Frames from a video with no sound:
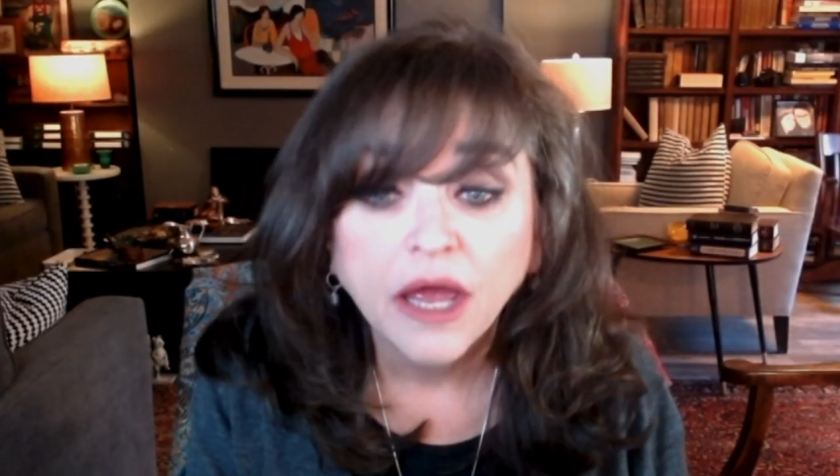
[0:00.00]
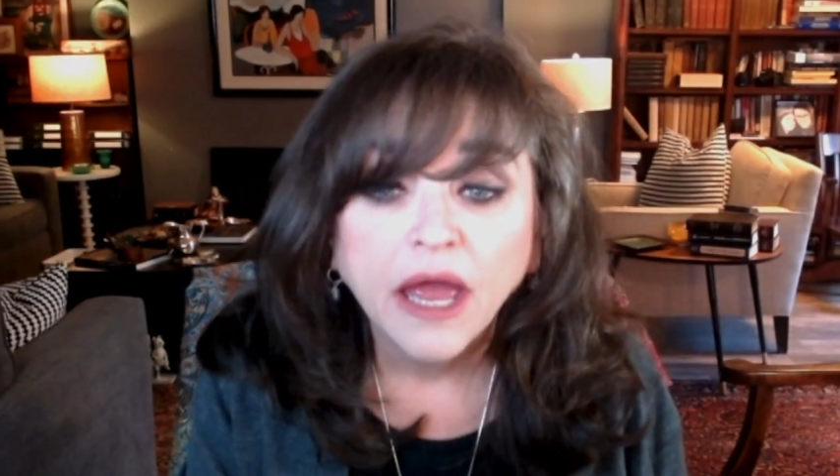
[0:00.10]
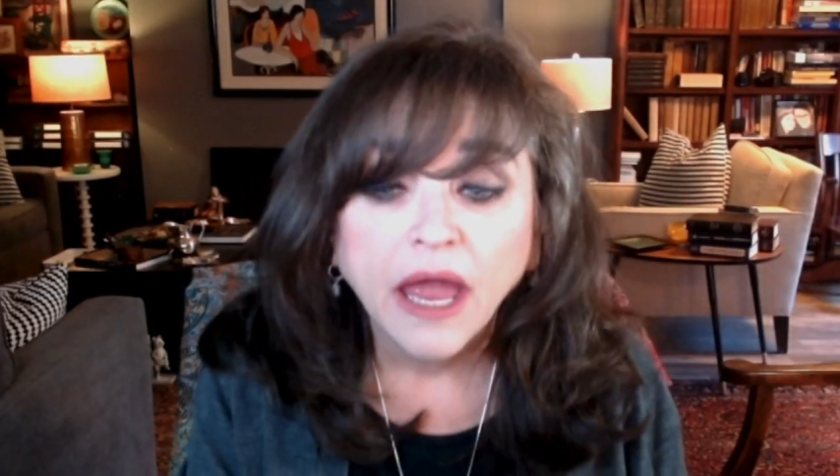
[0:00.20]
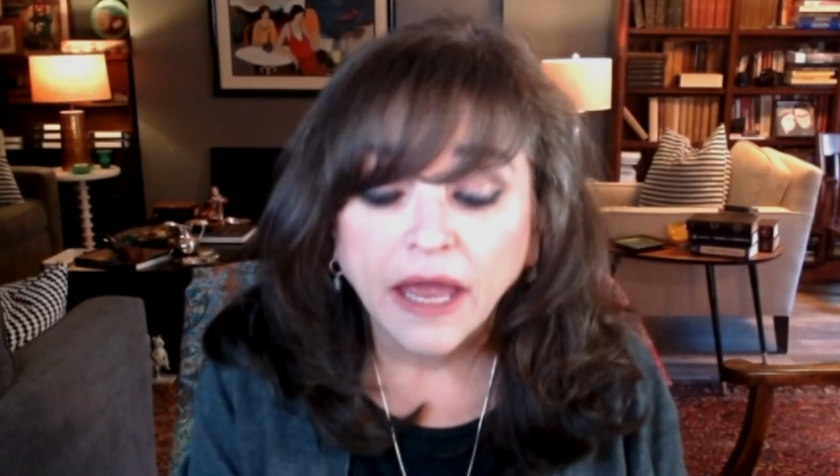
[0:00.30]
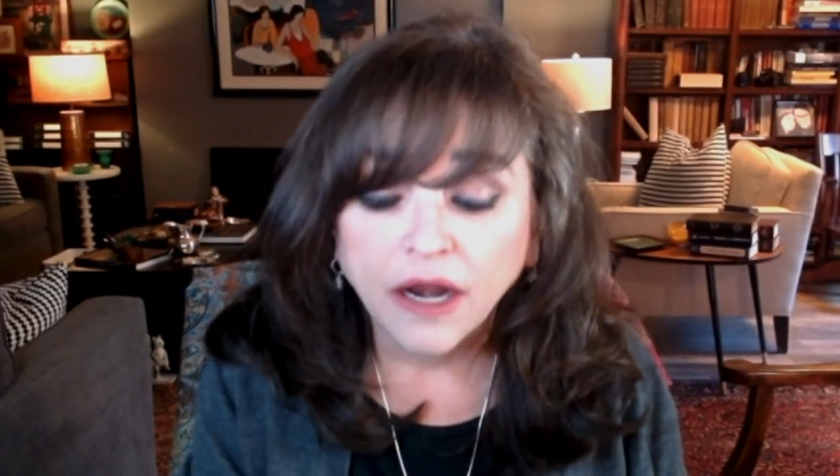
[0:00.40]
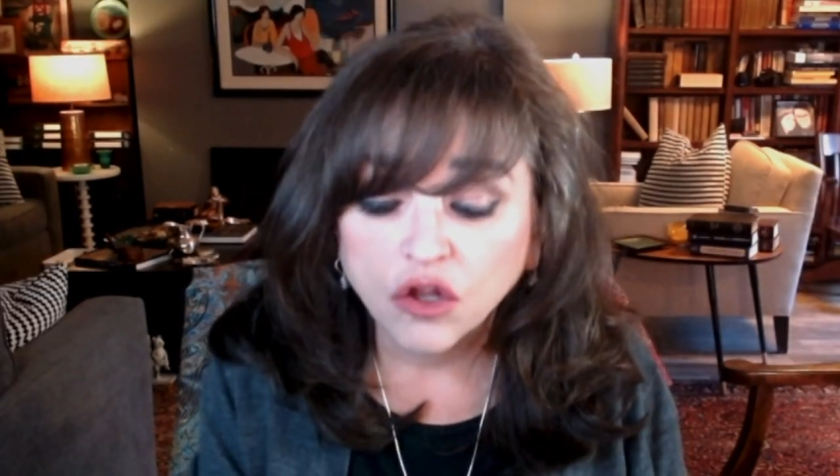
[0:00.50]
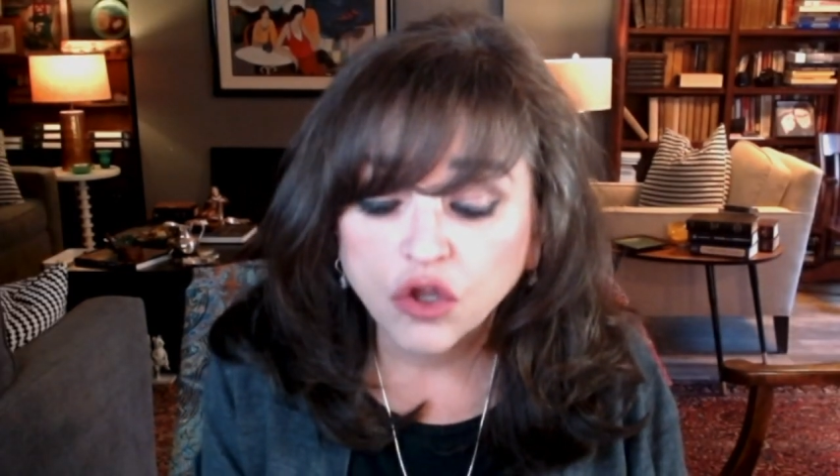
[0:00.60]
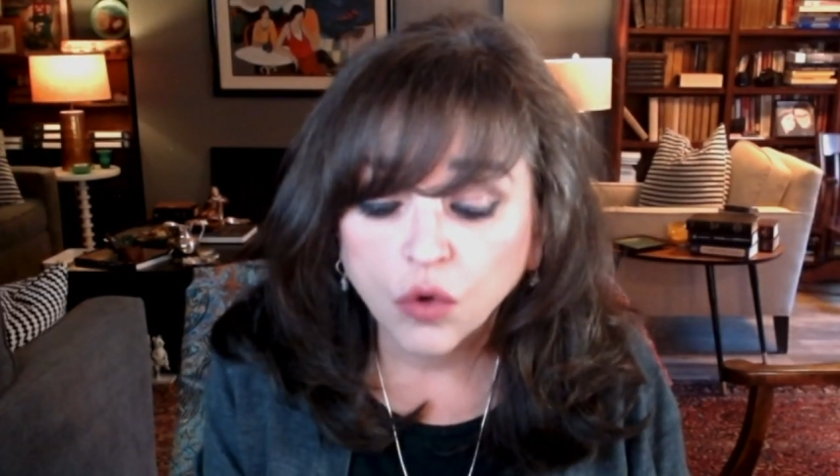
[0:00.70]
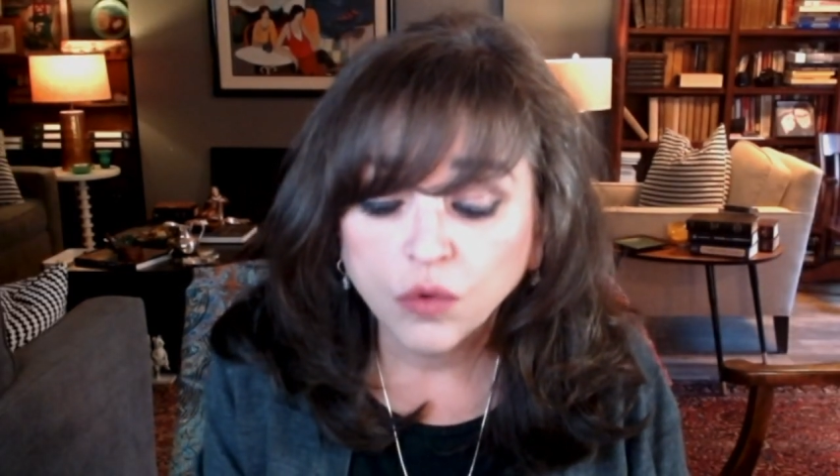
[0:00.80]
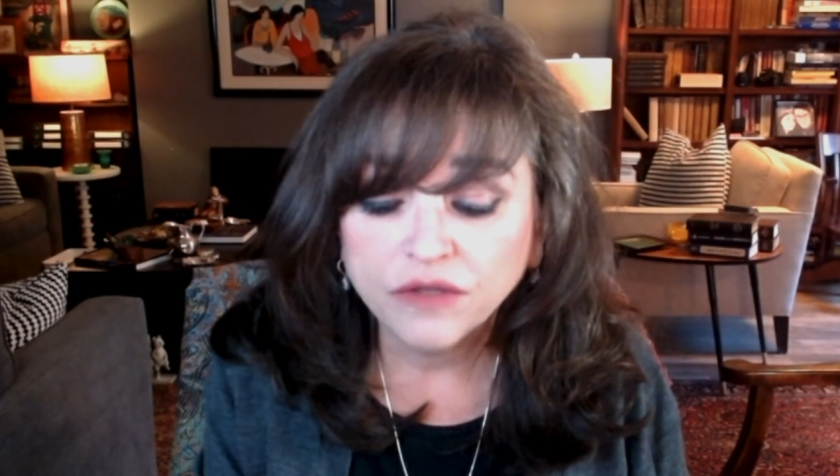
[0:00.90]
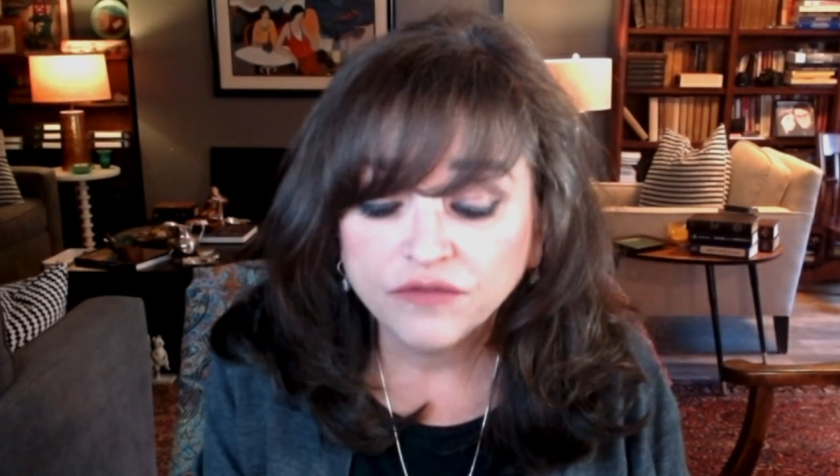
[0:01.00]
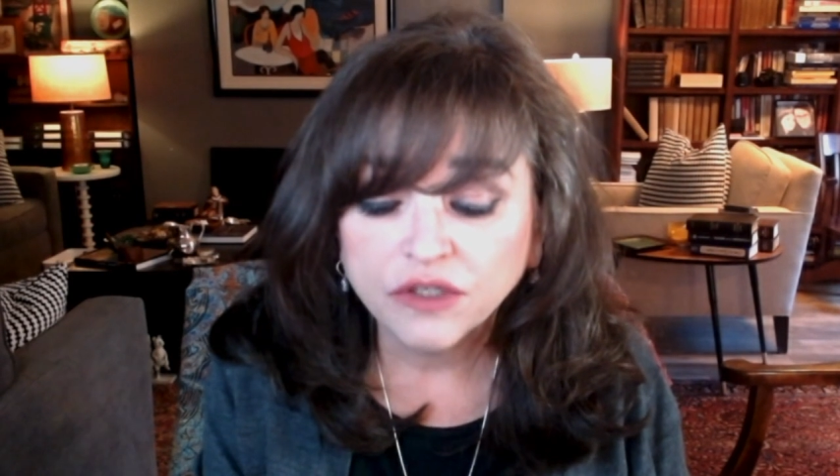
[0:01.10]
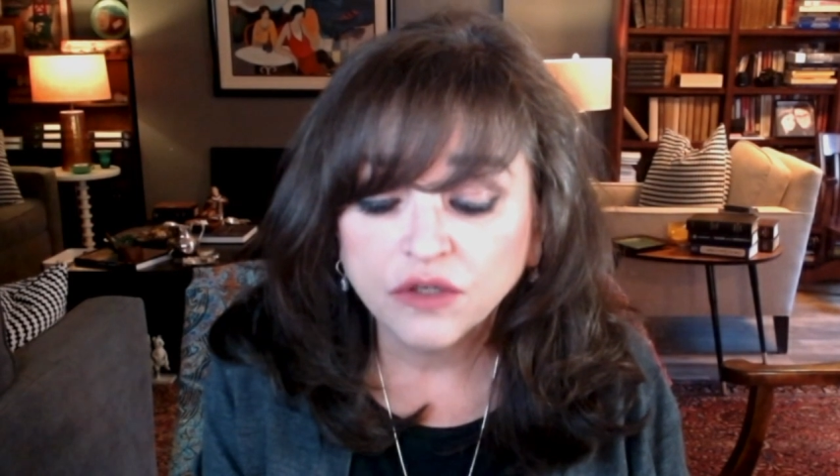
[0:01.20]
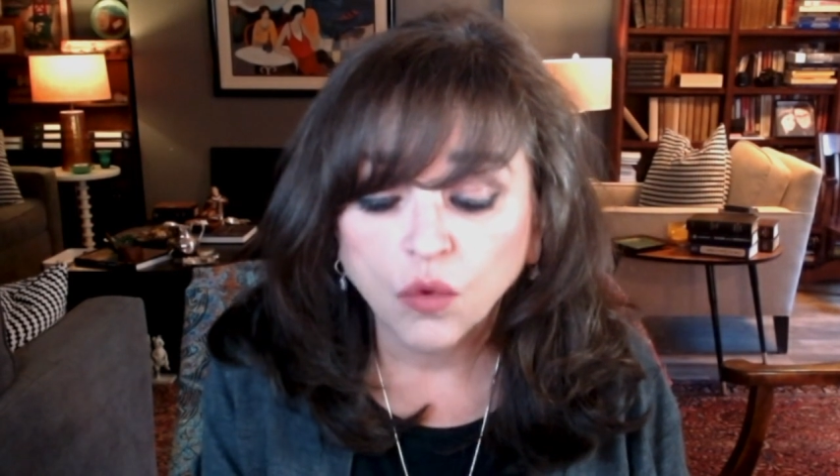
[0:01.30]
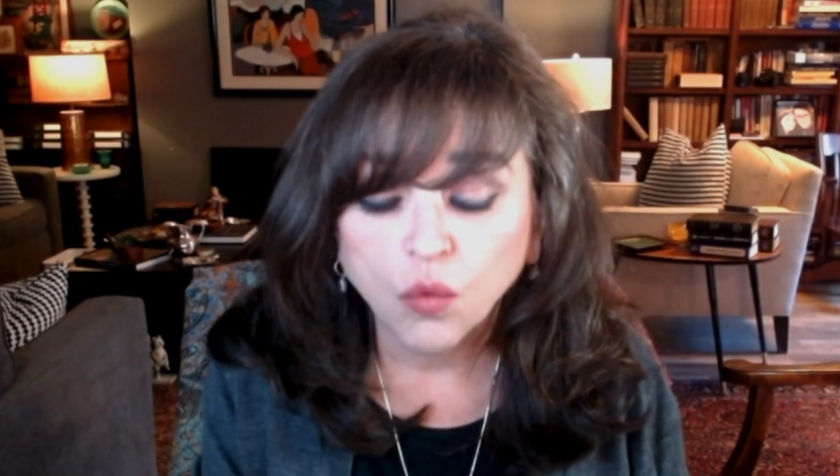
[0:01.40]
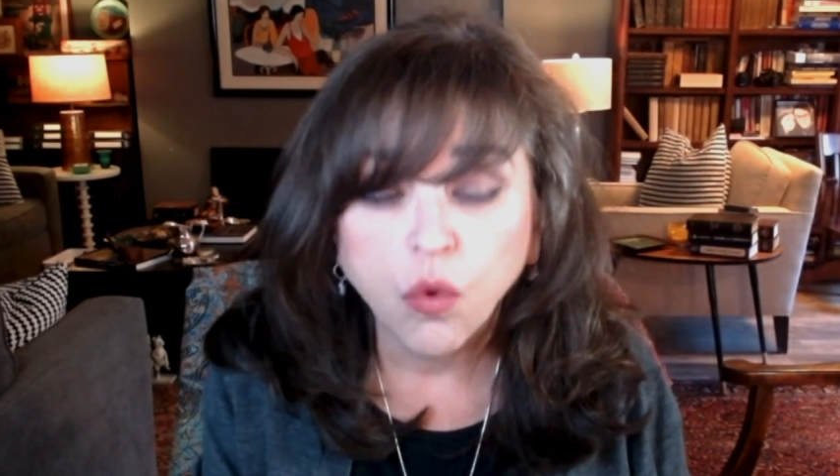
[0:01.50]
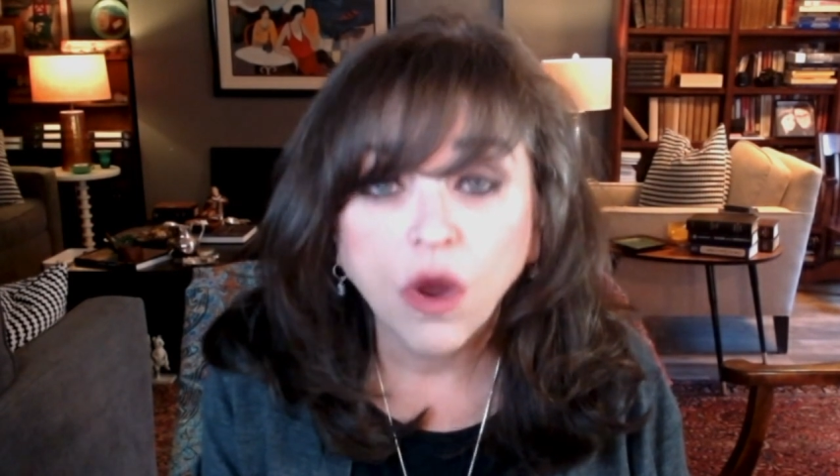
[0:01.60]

And I'll go even one